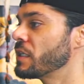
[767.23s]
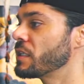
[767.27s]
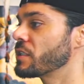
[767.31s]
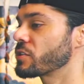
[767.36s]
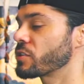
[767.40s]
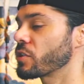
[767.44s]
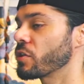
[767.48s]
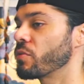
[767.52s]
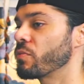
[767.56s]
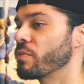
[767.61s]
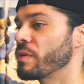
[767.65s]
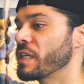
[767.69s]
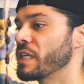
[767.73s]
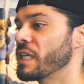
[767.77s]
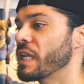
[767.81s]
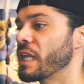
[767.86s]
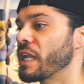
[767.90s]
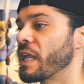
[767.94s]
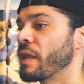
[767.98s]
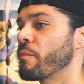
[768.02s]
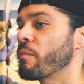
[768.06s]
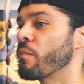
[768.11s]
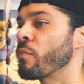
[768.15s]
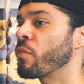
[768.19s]
So we get
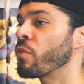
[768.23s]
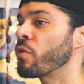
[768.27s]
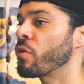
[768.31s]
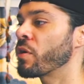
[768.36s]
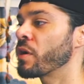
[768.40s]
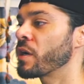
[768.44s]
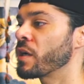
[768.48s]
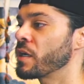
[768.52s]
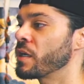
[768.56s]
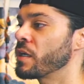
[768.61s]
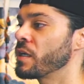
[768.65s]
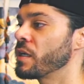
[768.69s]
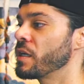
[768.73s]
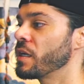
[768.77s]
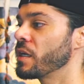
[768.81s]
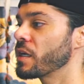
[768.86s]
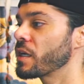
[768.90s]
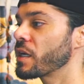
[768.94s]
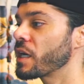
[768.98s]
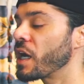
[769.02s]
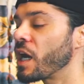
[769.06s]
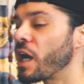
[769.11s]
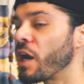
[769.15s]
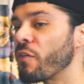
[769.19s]
a more
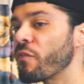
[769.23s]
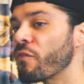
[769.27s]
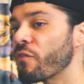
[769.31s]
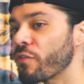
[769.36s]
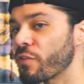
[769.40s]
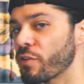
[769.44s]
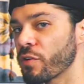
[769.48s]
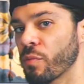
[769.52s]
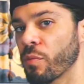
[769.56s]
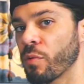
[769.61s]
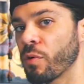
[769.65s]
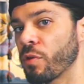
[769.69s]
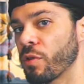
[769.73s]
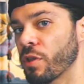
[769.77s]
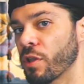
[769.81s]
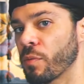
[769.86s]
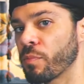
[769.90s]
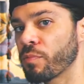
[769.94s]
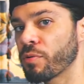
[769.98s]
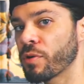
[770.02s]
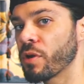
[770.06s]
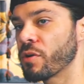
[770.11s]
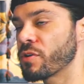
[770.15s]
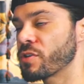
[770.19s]
comfortable
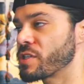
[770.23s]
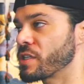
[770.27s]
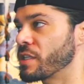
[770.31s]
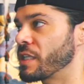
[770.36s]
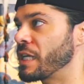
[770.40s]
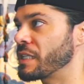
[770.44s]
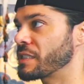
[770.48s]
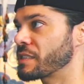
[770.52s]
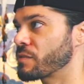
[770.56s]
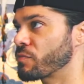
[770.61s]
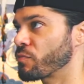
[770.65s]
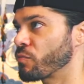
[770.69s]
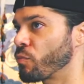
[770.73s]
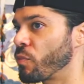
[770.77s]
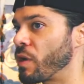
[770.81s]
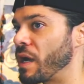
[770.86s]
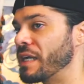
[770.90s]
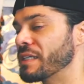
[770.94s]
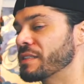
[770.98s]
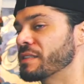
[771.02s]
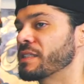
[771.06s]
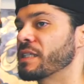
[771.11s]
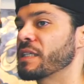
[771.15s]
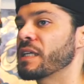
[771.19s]
approach, and that's
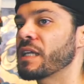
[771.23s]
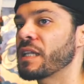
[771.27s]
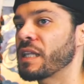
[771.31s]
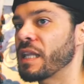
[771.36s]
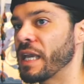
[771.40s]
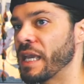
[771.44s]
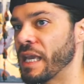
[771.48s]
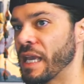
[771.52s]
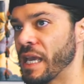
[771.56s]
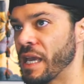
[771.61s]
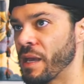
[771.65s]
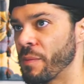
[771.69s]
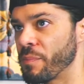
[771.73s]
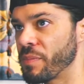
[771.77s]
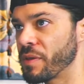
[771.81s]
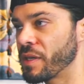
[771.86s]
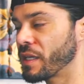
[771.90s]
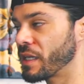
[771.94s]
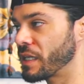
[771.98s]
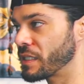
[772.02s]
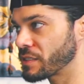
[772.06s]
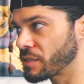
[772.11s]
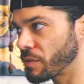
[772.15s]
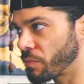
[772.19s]
why CLA
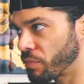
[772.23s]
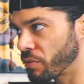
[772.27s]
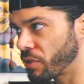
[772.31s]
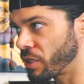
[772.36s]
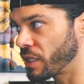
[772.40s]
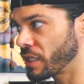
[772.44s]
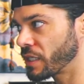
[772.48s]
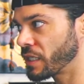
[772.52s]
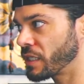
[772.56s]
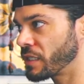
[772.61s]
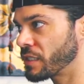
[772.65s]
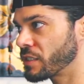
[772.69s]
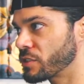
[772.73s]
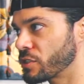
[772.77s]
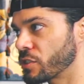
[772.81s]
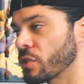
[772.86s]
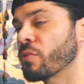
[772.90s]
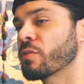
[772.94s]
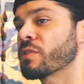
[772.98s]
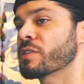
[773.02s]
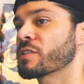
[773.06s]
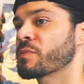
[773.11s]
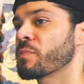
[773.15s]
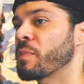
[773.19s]
Epic as a plugin is
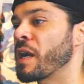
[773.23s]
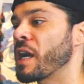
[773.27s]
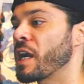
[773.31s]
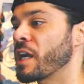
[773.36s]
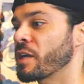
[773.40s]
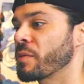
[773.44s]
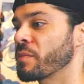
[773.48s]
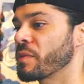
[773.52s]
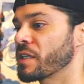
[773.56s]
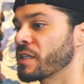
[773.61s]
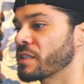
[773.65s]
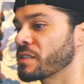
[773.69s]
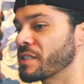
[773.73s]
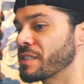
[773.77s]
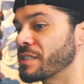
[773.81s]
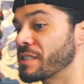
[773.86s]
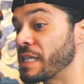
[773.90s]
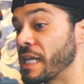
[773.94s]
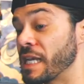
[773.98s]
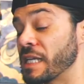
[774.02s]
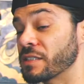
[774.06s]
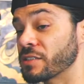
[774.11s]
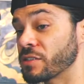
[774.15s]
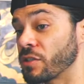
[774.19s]
so inspiring, because it
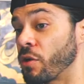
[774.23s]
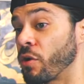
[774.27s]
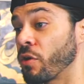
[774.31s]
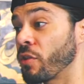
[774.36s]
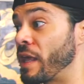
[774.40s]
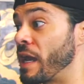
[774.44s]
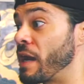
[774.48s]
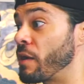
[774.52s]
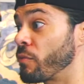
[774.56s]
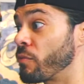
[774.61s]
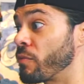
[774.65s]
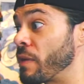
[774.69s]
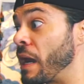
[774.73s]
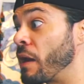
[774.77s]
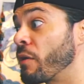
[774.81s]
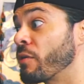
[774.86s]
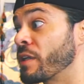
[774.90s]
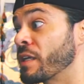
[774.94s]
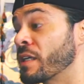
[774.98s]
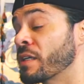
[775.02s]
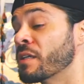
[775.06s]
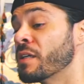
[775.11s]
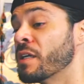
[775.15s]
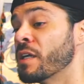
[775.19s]
takes all that
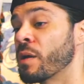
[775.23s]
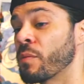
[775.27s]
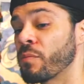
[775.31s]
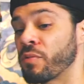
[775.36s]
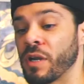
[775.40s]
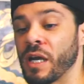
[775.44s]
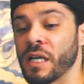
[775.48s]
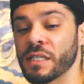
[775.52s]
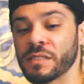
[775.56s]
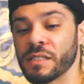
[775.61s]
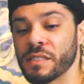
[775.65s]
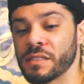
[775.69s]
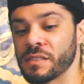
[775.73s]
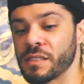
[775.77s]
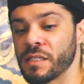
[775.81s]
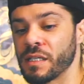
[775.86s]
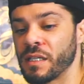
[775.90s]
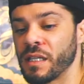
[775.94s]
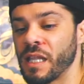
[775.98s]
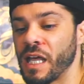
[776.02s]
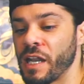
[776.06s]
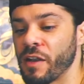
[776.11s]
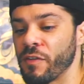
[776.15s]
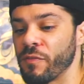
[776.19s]
routing process that a
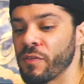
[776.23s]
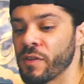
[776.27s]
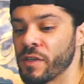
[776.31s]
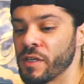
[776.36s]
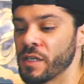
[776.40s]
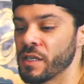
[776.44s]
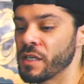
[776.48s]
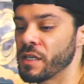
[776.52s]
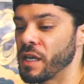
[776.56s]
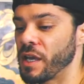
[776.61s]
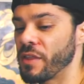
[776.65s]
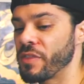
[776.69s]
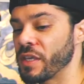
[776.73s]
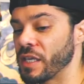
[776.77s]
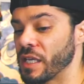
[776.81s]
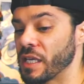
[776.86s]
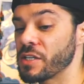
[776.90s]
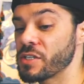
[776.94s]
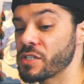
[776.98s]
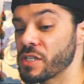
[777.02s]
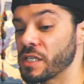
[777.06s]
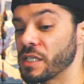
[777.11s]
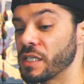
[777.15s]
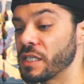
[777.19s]
lot of, I think,
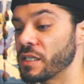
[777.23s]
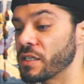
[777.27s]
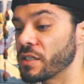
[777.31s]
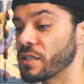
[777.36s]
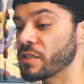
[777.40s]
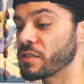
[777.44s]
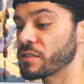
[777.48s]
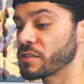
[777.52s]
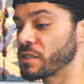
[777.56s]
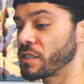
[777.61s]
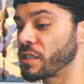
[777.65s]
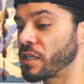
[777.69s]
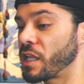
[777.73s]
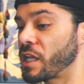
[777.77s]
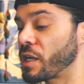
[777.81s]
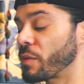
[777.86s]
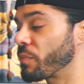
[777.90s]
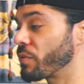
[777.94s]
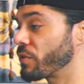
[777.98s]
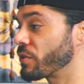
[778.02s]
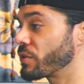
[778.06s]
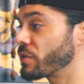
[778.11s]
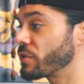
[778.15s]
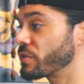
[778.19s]
engineers and a lot of
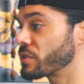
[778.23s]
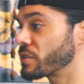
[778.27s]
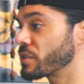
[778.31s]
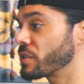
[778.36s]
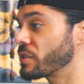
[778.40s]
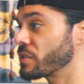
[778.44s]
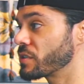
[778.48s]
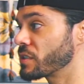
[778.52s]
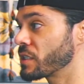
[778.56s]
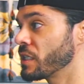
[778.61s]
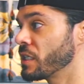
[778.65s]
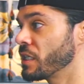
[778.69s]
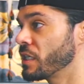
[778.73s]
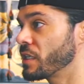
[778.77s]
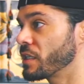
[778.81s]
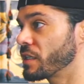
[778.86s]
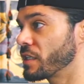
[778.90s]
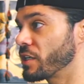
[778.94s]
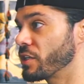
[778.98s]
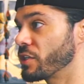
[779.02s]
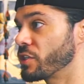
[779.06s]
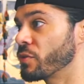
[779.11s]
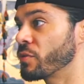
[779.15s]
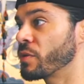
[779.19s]
producers
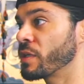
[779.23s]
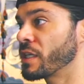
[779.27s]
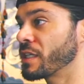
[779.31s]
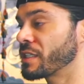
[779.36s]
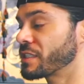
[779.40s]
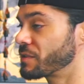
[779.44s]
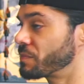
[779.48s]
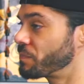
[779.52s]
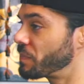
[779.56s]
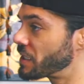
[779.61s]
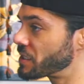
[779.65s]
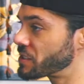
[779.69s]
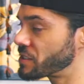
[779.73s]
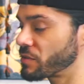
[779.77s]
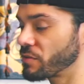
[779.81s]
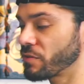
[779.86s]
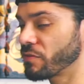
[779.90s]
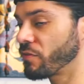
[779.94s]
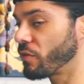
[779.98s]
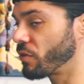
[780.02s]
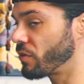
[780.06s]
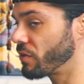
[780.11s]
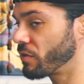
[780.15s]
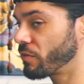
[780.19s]
that are doing, especially
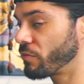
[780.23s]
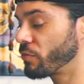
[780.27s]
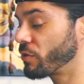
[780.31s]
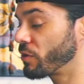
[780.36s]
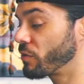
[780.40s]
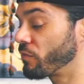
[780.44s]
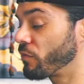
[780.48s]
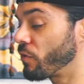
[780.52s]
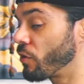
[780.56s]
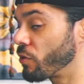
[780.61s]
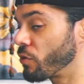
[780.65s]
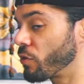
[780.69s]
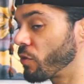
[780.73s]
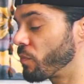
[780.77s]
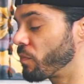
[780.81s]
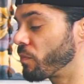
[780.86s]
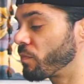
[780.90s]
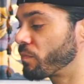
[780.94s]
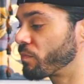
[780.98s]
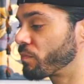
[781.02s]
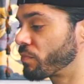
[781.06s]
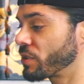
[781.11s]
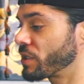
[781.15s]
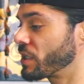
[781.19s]
with vocal
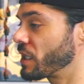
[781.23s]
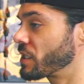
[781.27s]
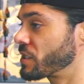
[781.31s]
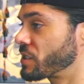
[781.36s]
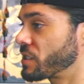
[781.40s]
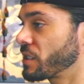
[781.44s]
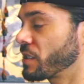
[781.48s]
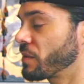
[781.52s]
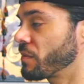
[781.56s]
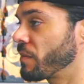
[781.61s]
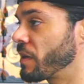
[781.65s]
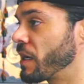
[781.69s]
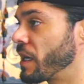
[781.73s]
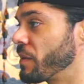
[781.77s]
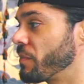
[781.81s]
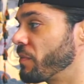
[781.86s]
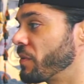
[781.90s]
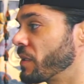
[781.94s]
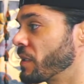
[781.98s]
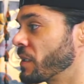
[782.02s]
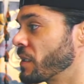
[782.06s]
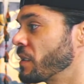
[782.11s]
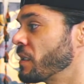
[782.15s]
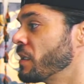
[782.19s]
production, in my
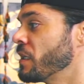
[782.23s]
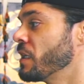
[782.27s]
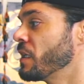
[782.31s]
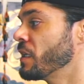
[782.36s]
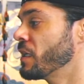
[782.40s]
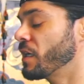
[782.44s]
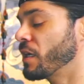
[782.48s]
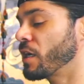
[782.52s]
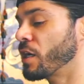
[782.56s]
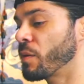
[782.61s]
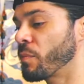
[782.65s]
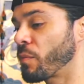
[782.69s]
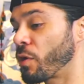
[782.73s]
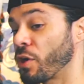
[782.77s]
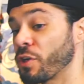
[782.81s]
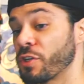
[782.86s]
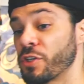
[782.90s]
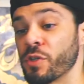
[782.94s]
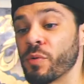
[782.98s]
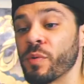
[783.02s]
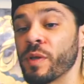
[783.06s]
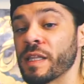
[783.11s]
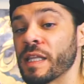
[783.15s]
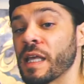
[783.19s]
opinion, are
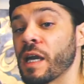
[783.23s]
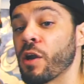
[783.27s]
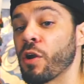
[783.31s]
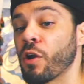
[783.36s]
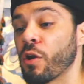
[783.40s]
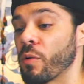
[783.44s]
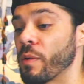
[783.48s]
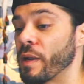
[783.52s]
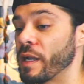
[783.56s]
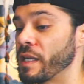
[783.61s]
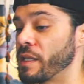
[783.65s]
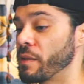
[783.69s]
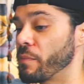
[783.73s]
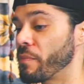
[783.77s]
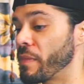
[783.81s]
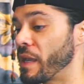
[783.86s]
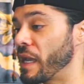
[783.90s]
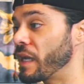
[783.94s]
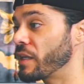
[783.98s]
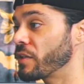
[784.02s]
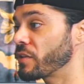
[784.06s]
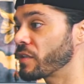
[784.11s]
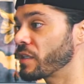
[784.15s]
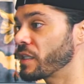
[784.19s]
doing that already
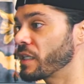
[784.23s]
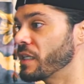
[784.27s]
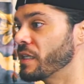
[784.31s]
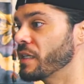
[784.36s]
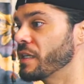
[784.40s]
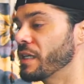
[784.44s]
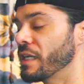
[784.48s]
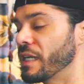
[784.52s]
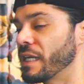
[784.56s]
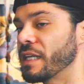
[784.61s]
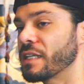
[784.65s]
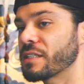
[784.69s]
manually, and